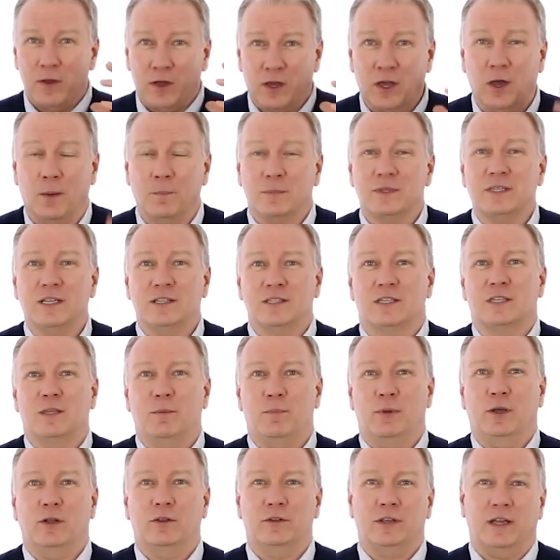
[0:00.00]
comes into
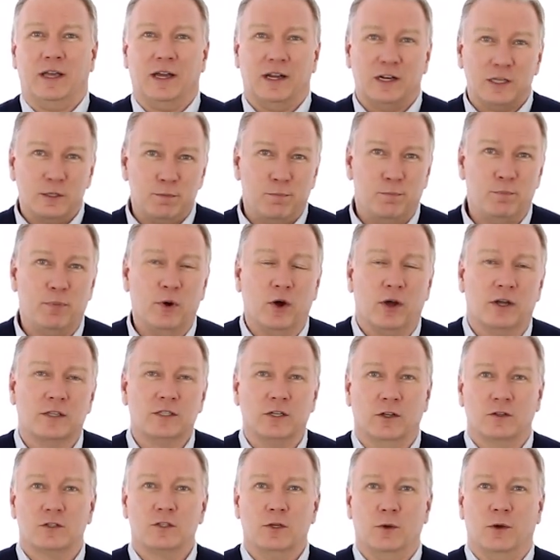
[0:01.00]
the building and is
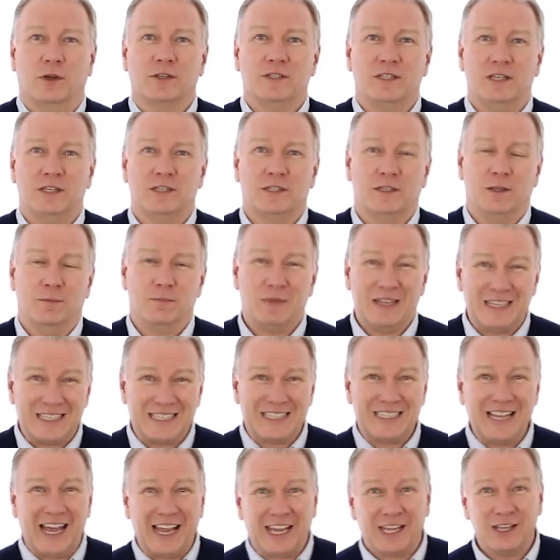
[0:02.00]
booked onto our system, the
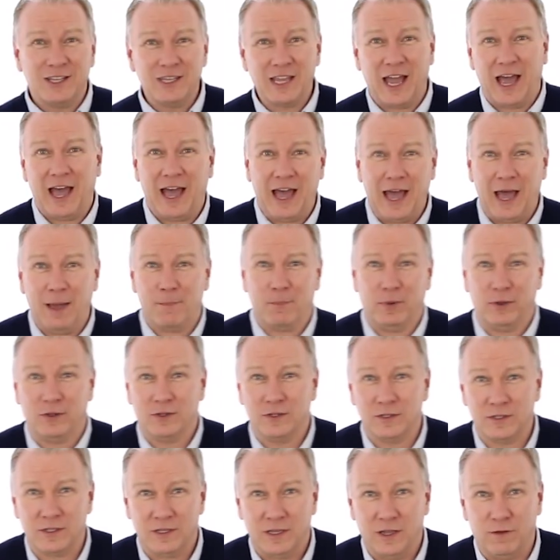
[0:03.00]
second that
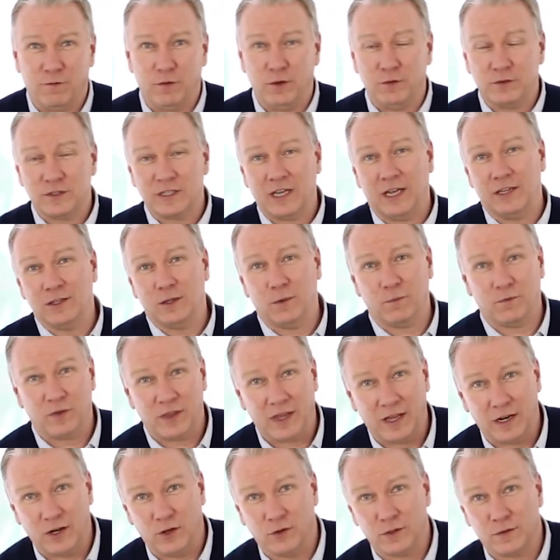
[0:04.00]
happens, if you signed up
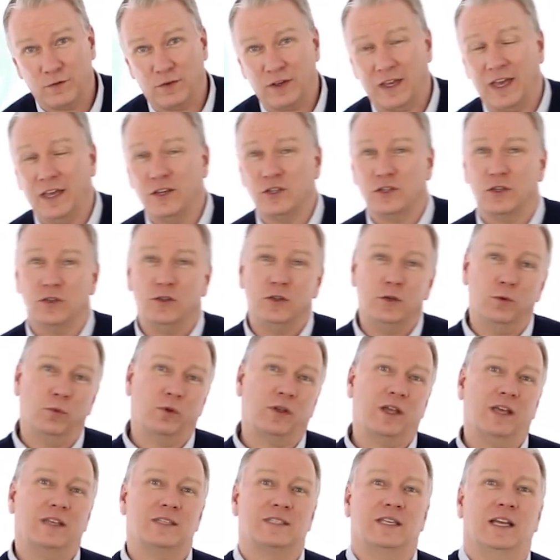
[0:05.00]
for that notification, you
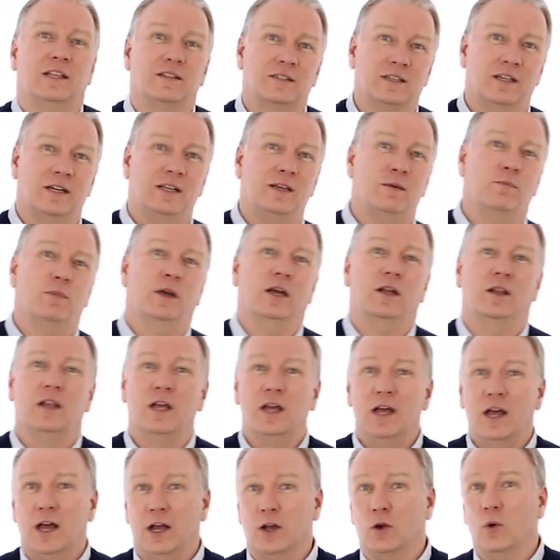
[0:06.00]
will get sent an email.
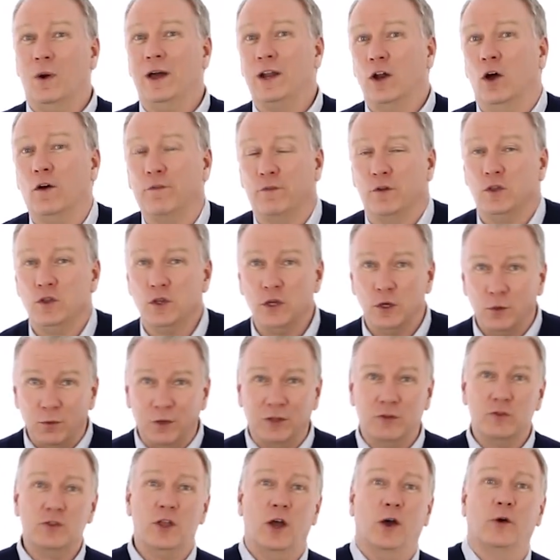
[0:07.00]
And quite often you
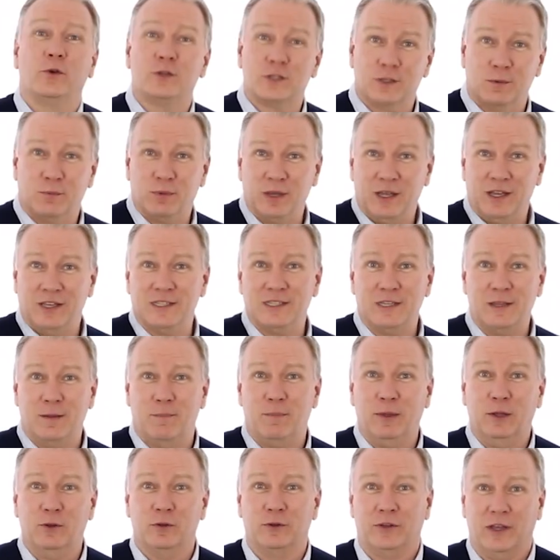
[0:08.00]
will know something is in
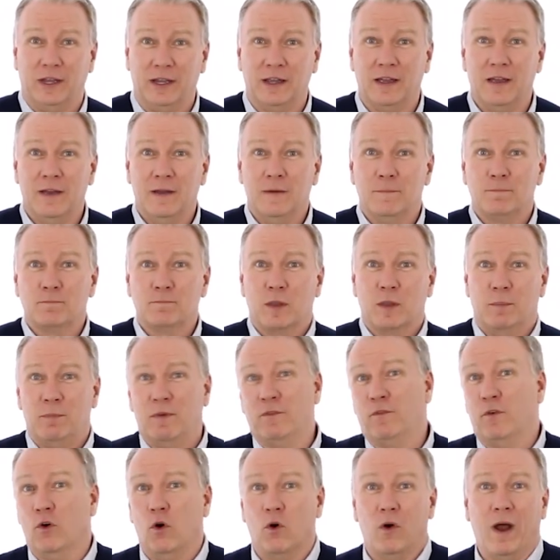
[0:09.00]
the building
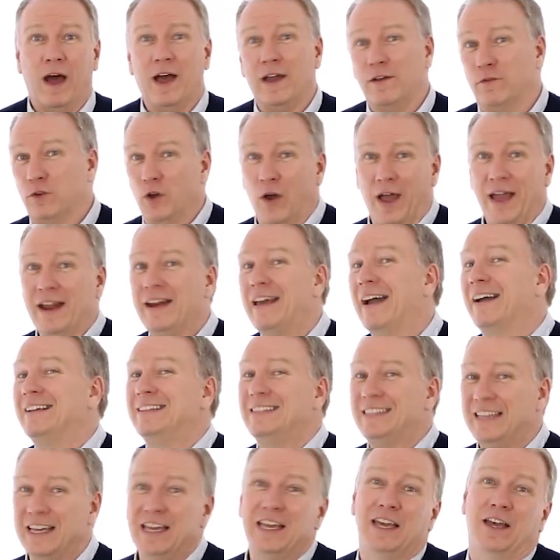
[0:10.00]
before I've got any
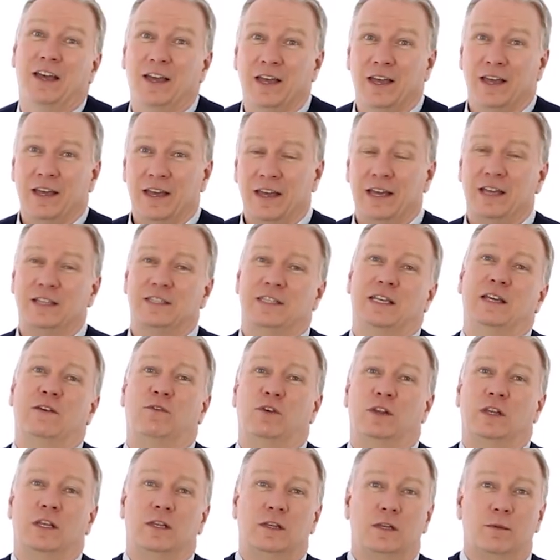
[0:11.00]
idea it's
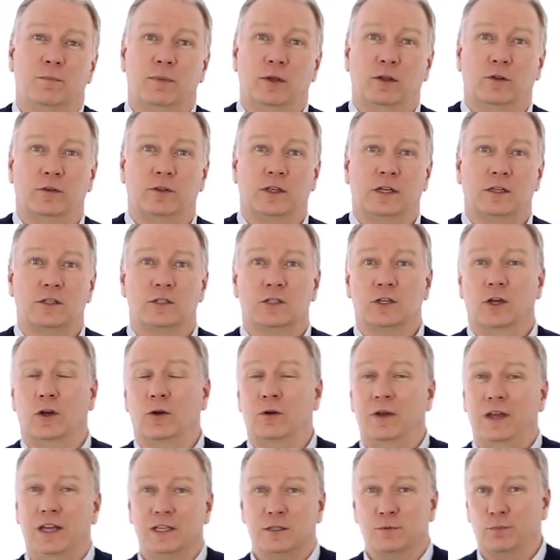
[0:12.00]
even in the building.
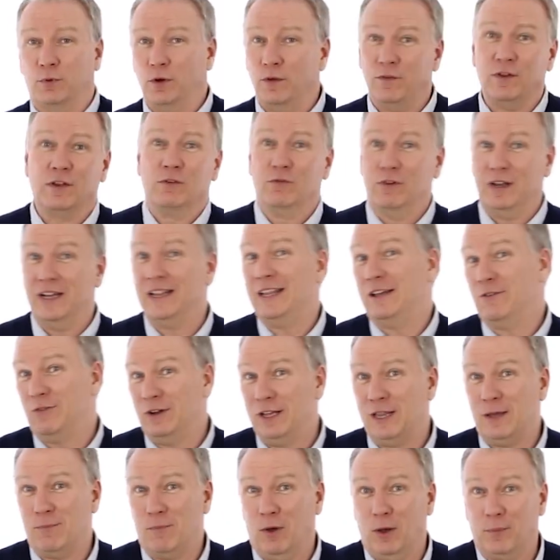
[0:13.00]
So it's proving
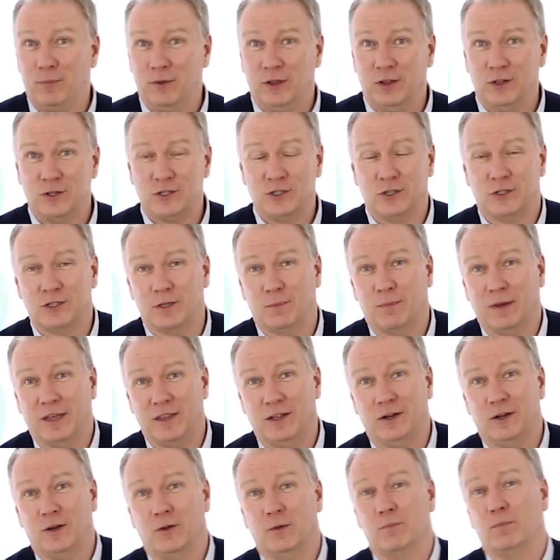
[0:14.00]
really popular, judging by
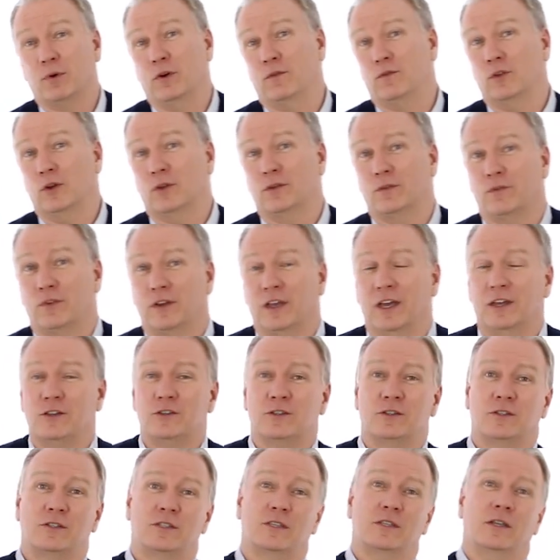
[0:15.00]
the number of
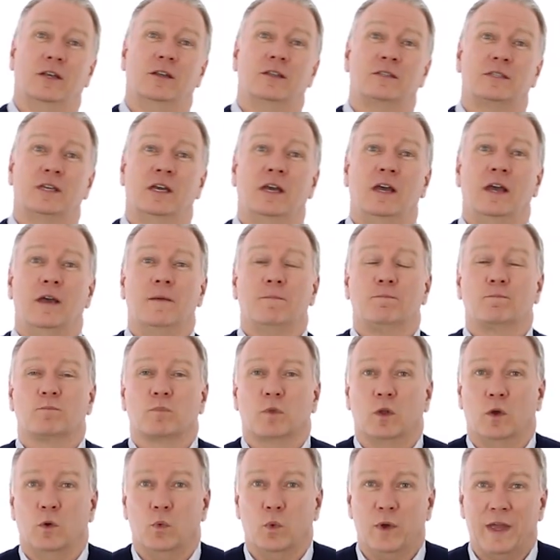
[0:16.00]
notifications that
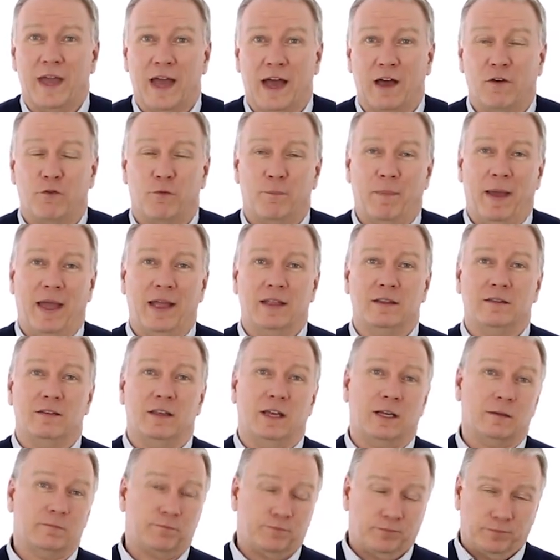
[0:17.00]
we have
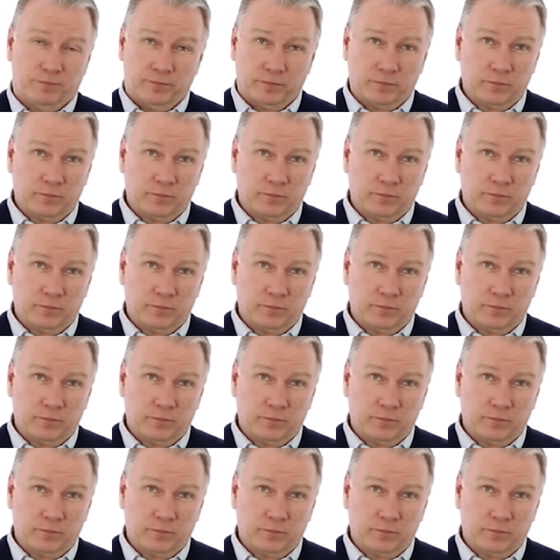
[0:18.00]
pending.